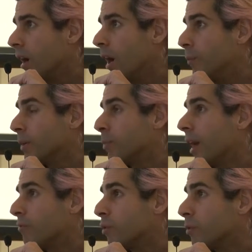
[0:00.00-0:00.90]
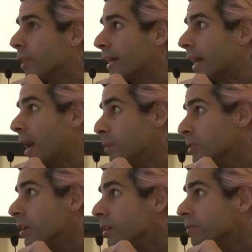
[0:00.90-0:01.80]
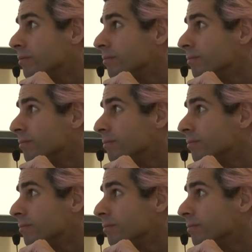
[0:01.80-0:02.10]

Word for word: a big platform like Amazon?